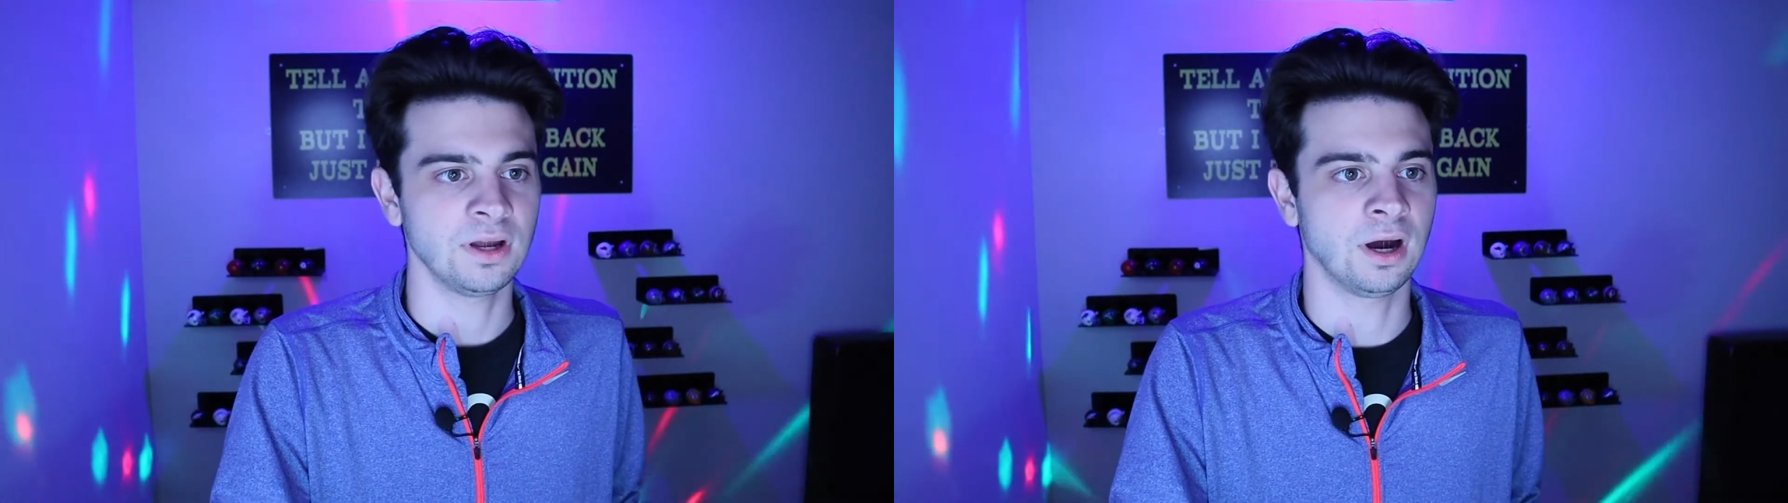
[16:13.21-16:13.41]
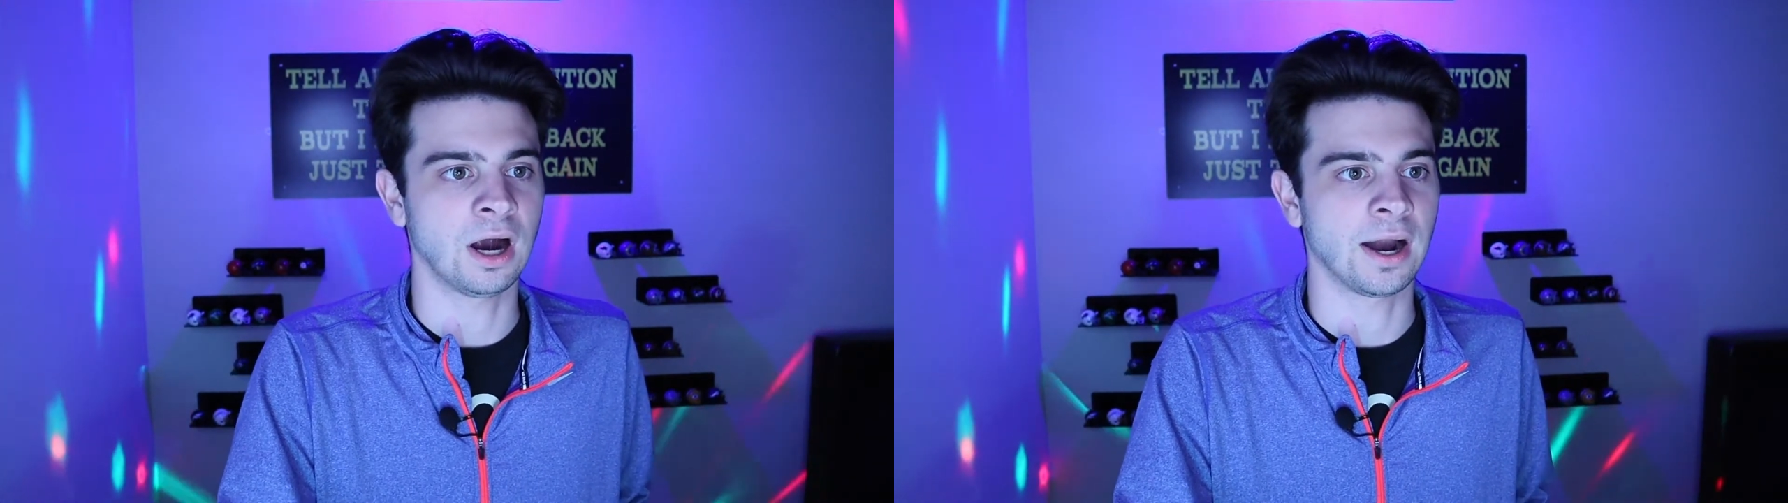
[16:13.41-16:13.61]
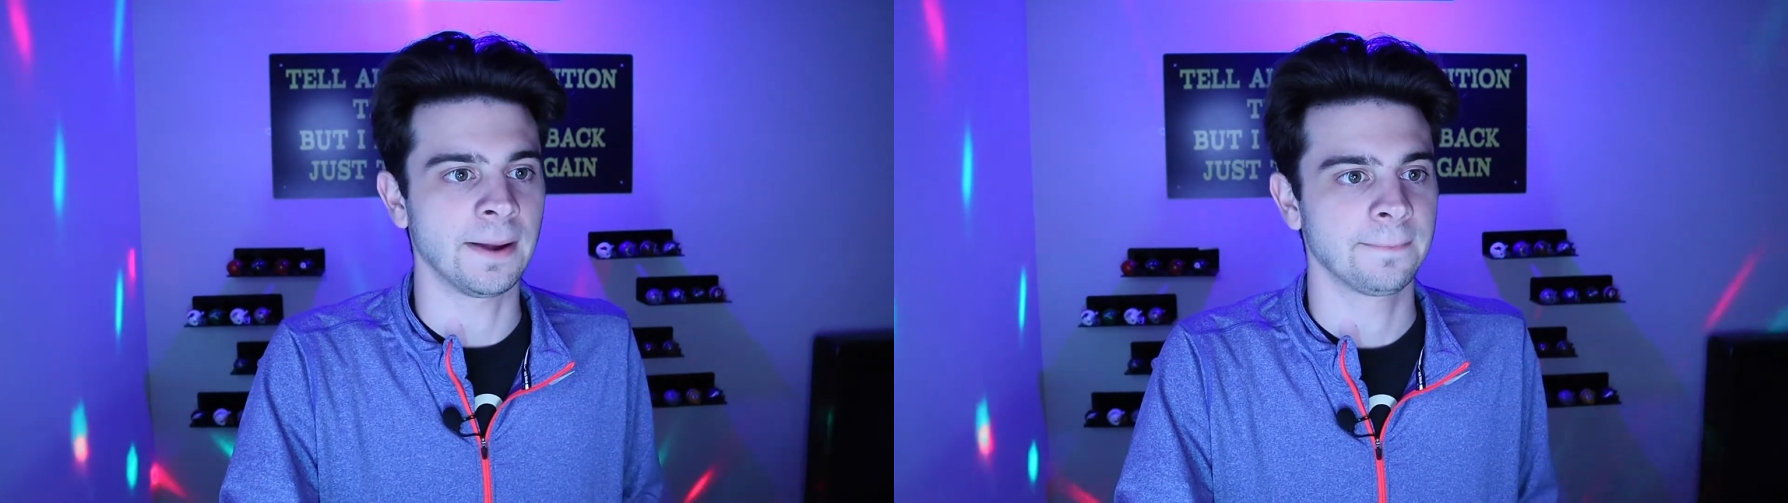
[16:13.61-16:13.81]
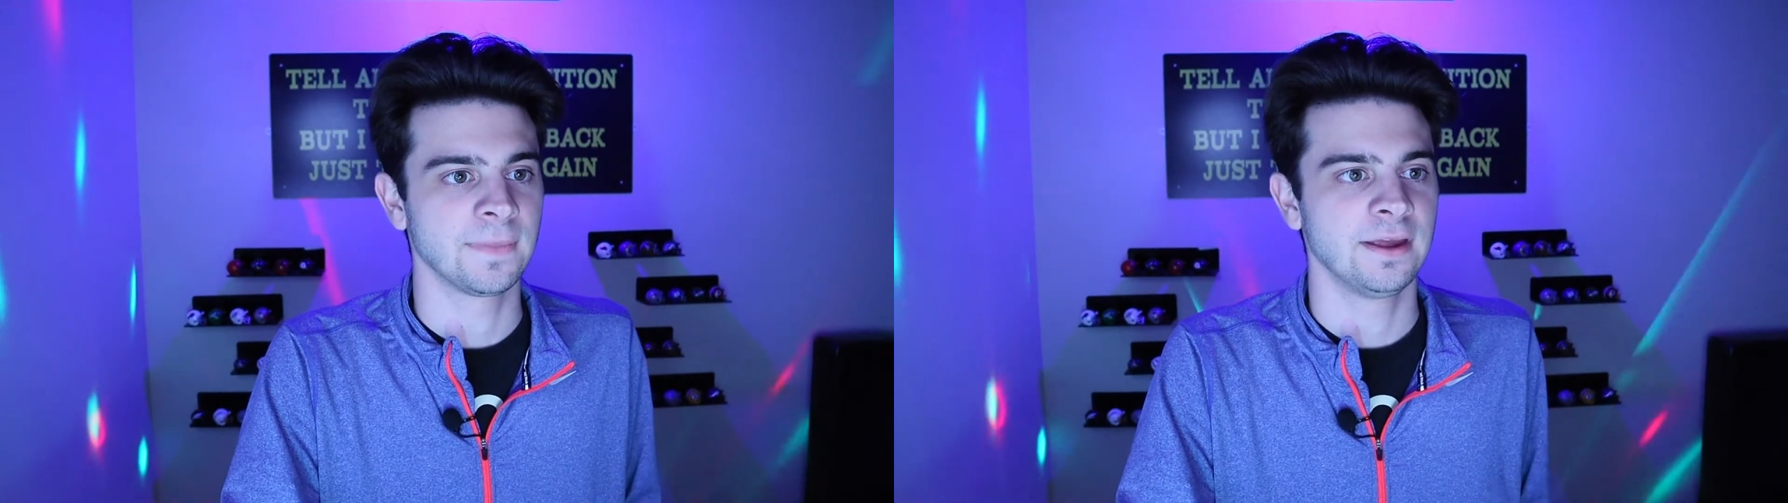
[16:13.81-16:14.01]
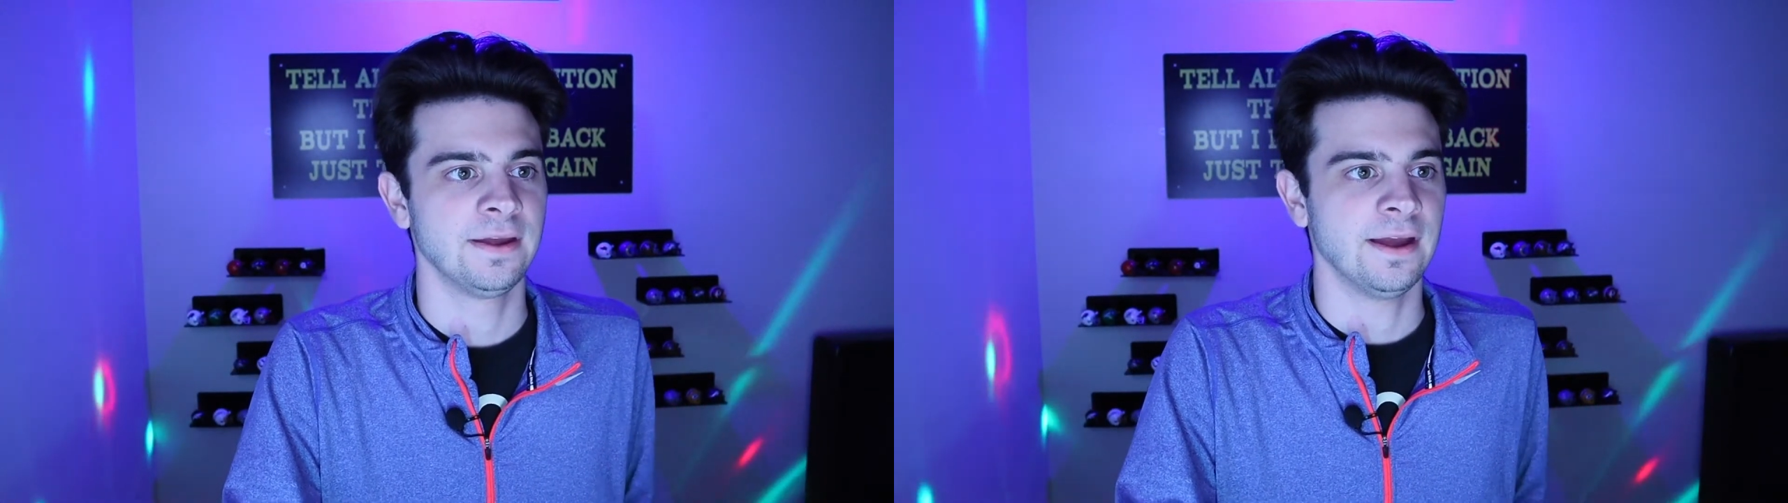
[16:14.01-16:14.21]
All right.
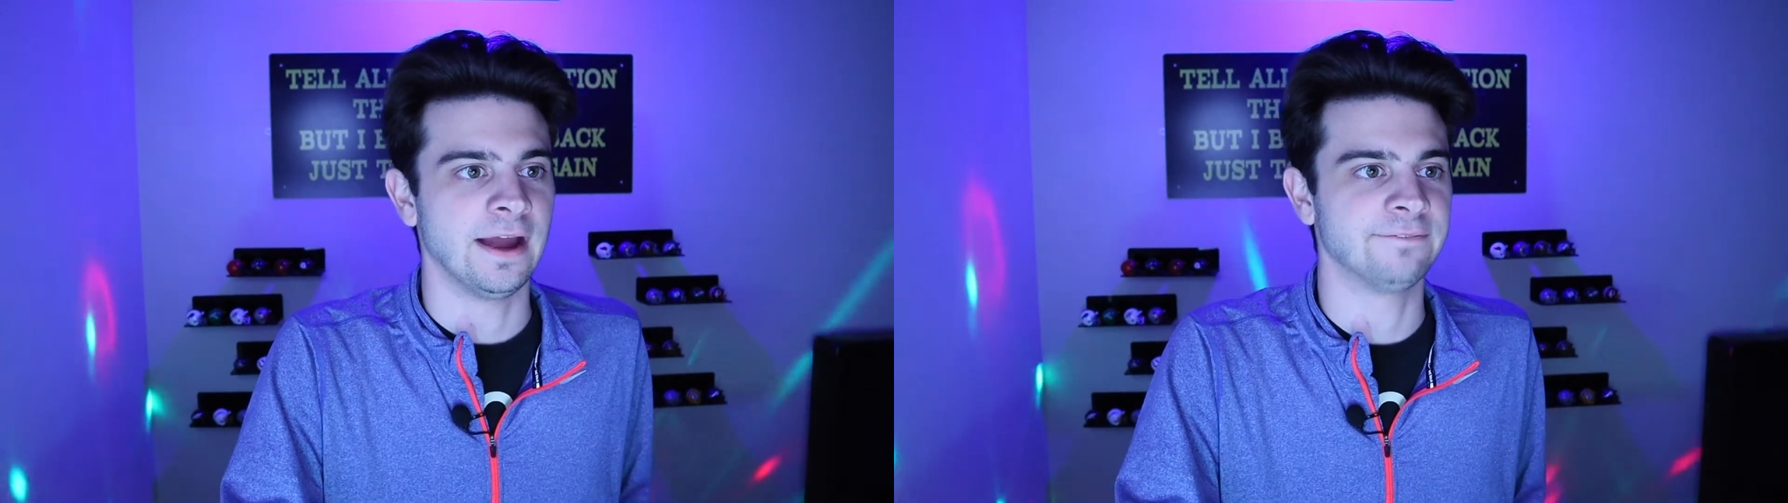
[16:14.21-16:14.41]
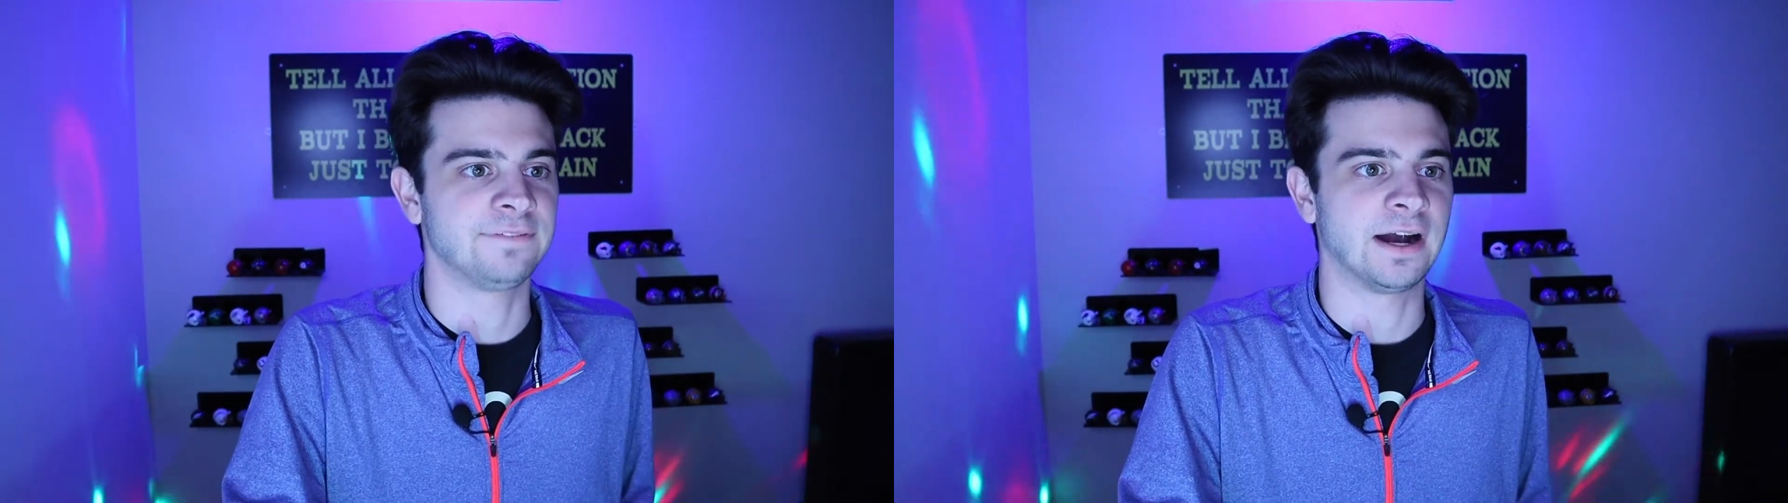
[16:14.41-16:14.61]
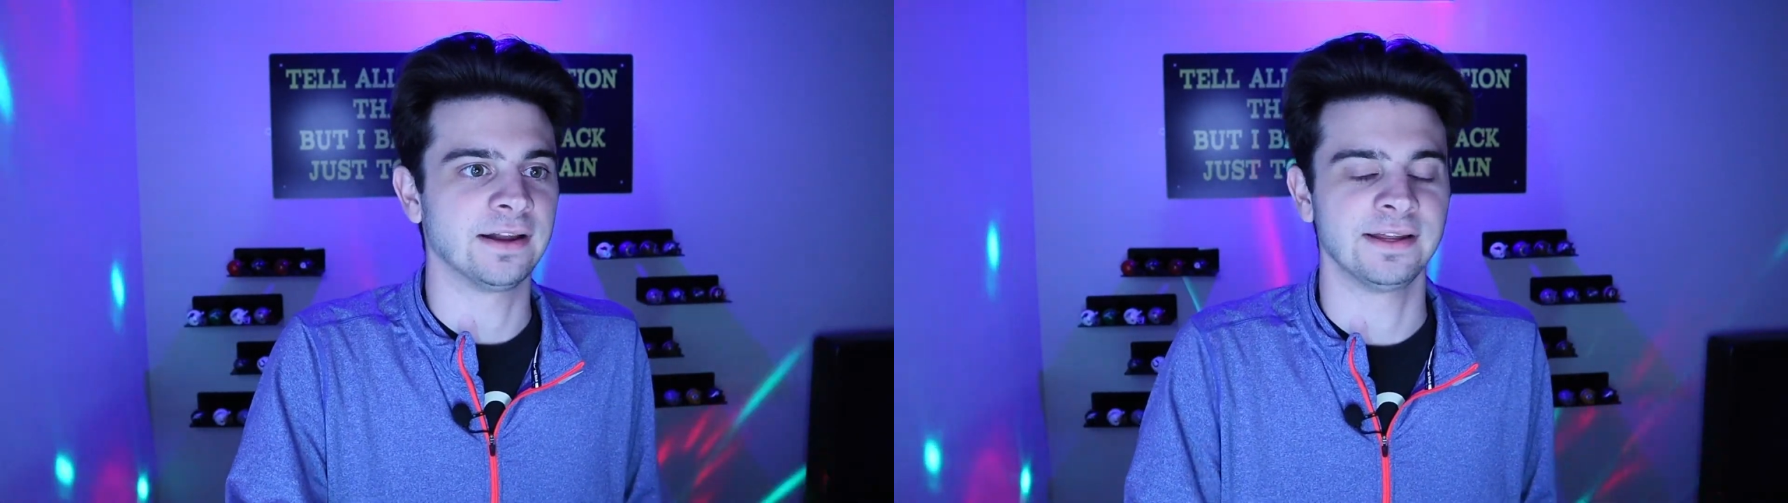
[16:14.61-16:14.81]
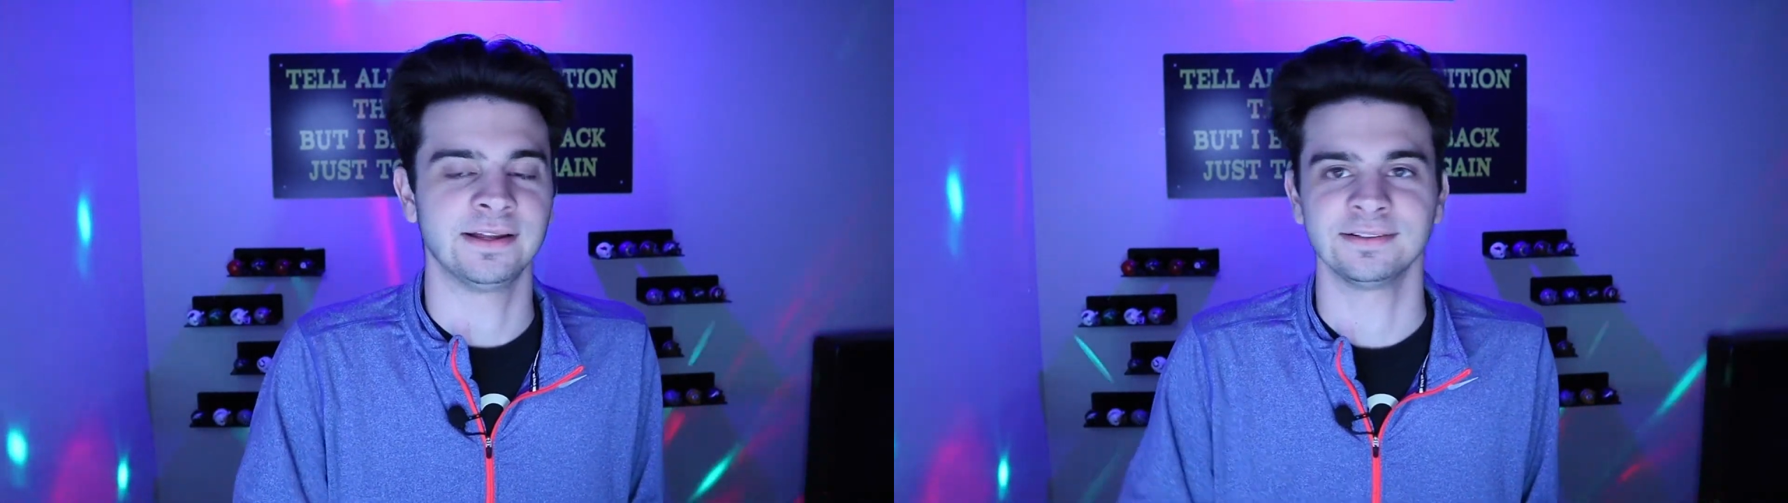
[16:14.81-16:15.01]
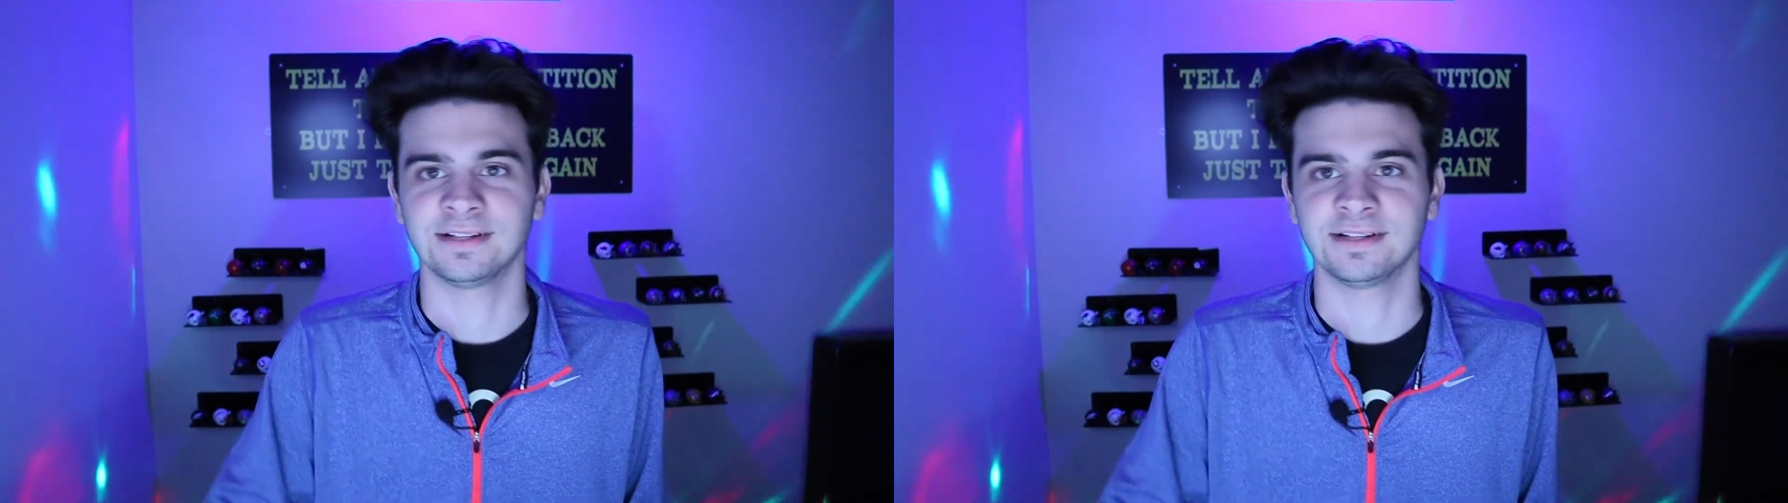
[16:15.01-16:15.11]
And finally,